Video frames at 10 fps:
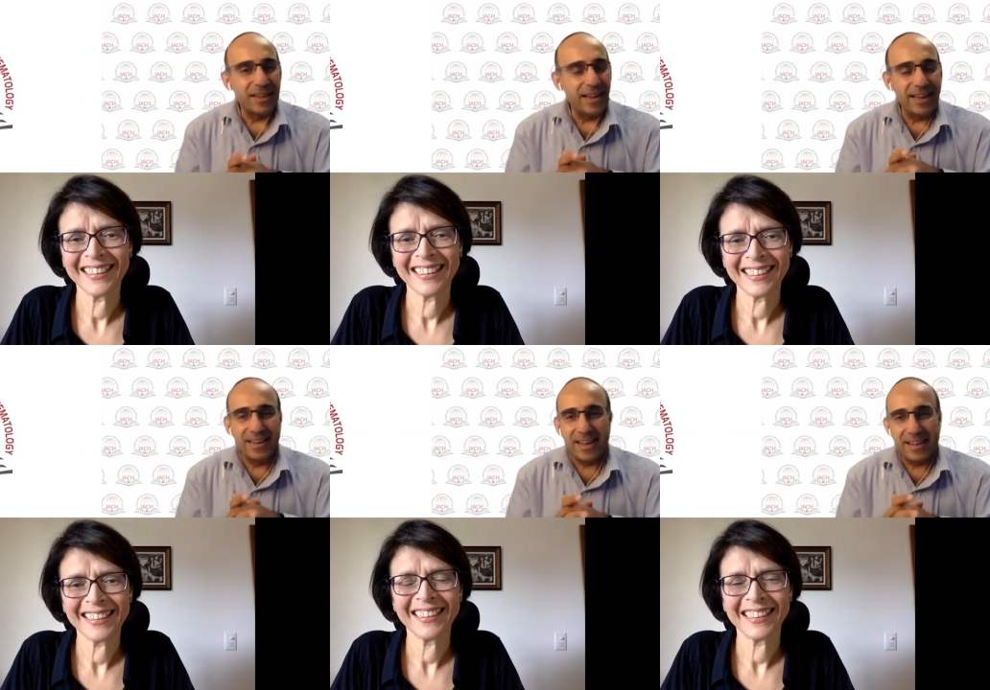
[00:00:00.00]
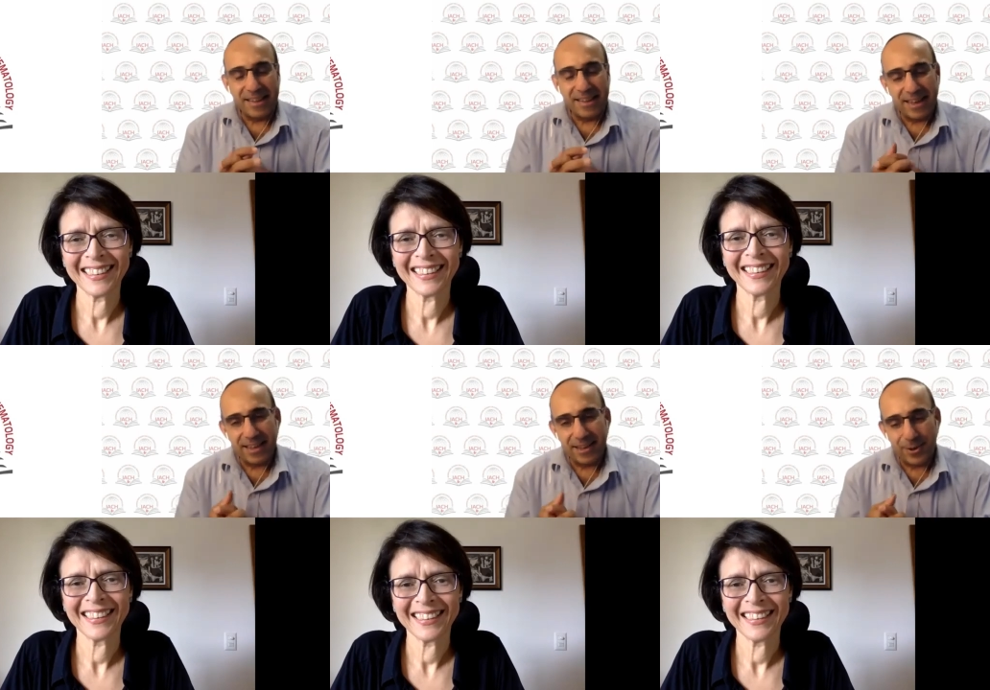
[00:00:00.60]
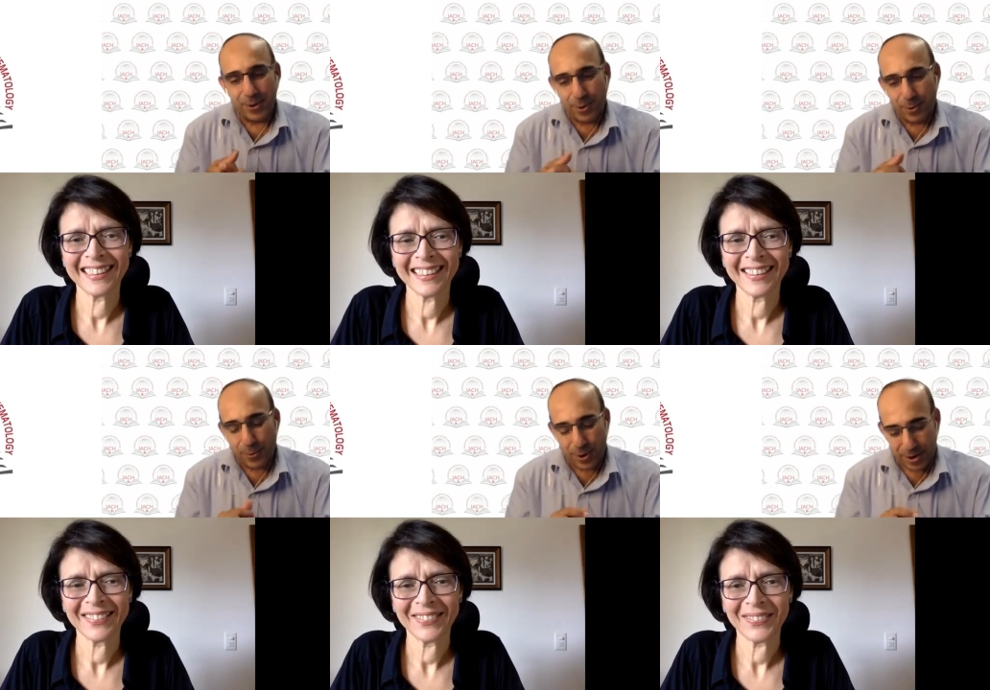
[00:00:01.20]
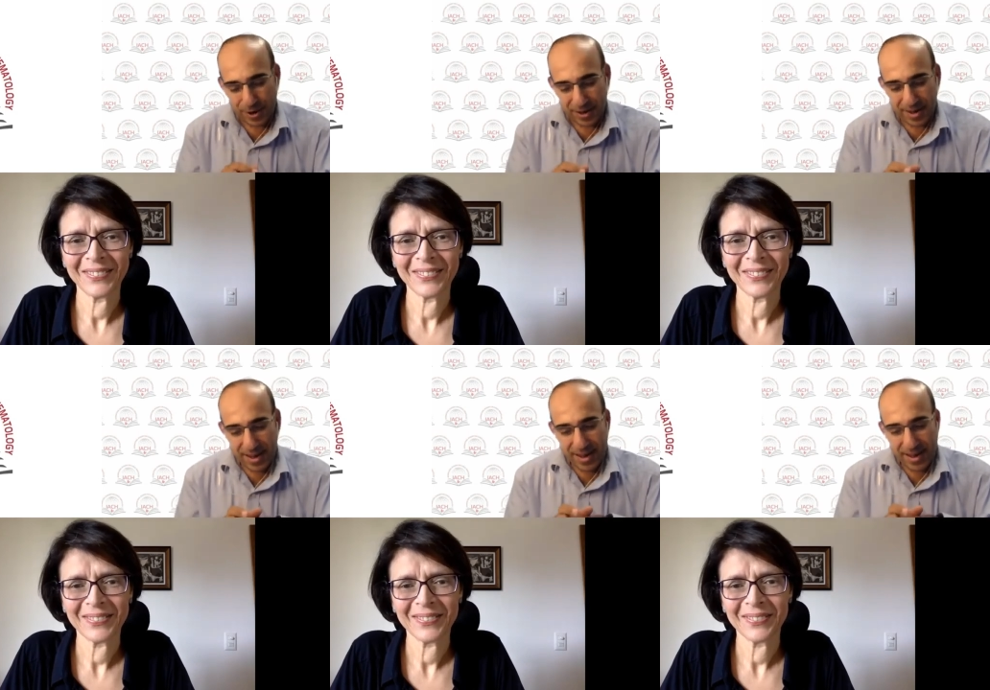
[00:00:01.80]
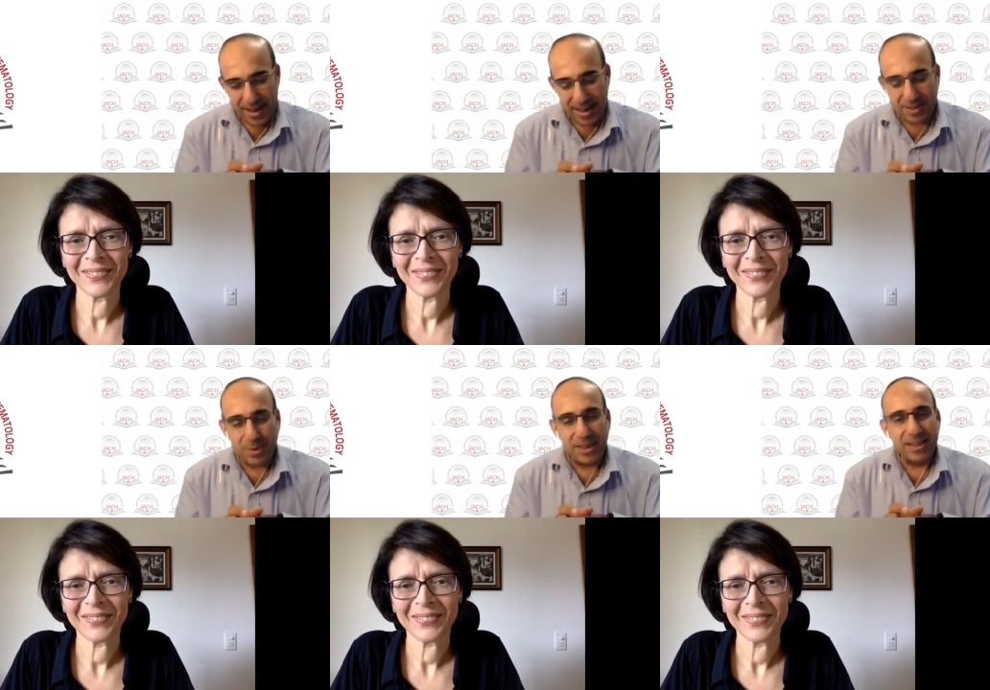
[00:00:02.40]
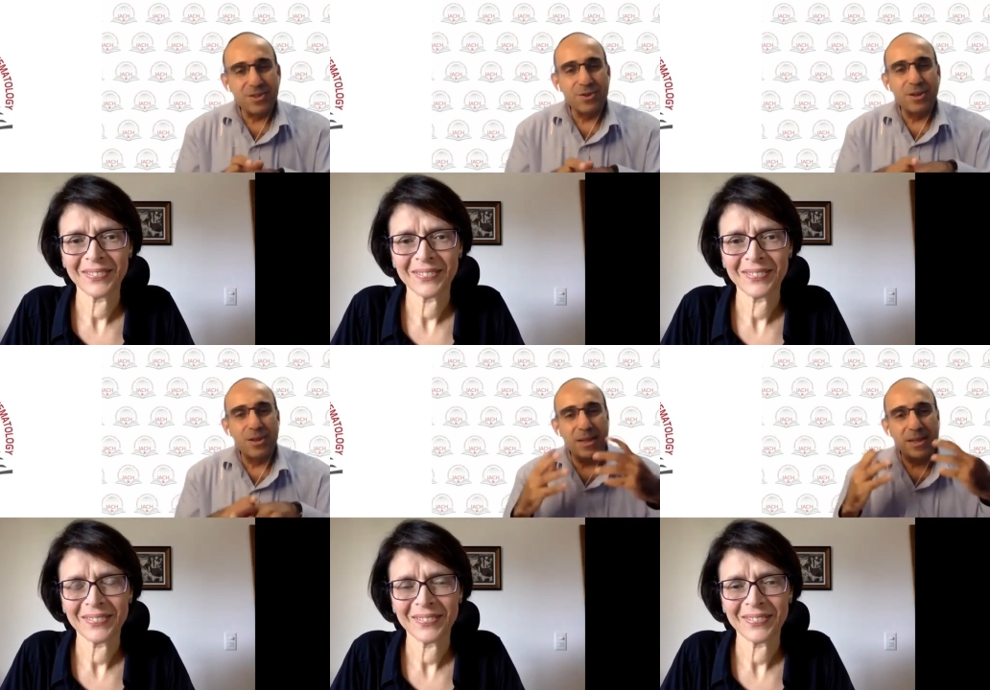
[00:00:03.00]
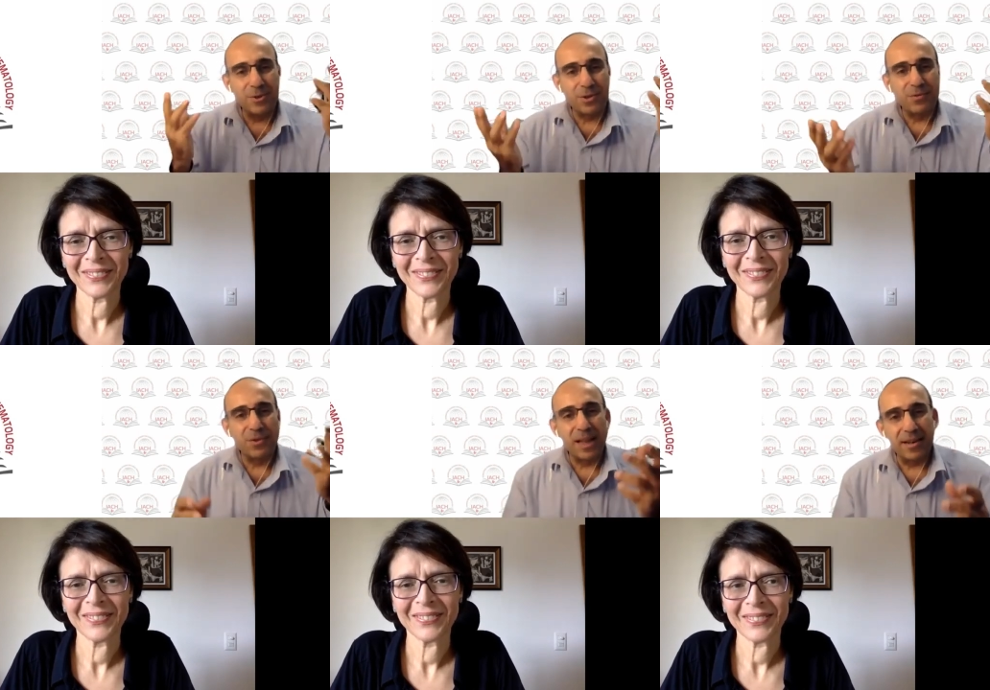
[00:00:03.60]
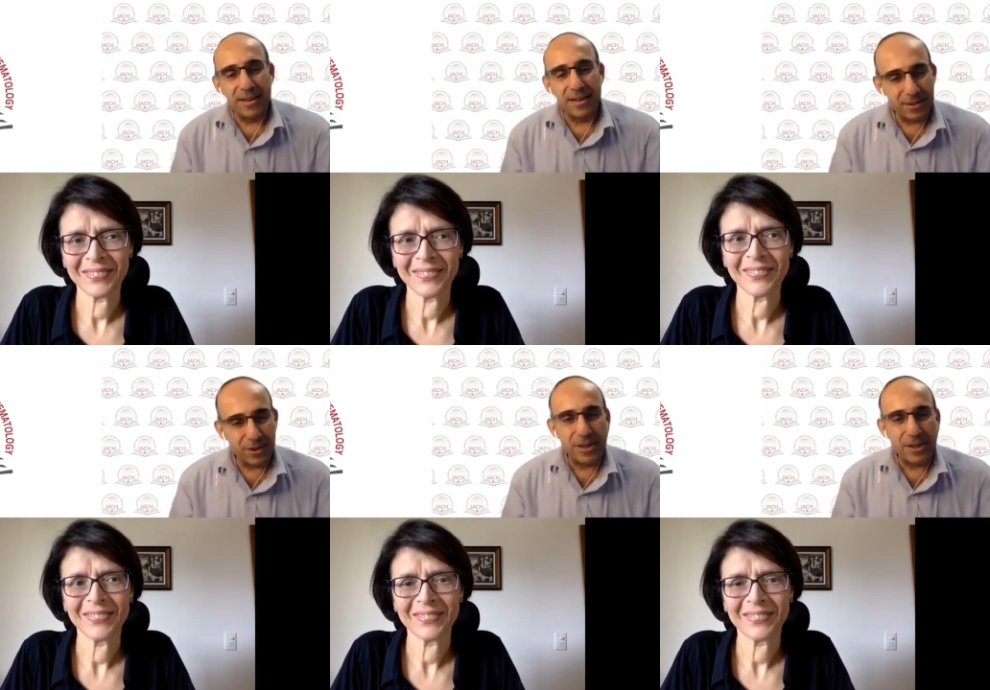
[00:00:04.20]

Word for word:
Speaker 1: And I think your work has been extremely useful, not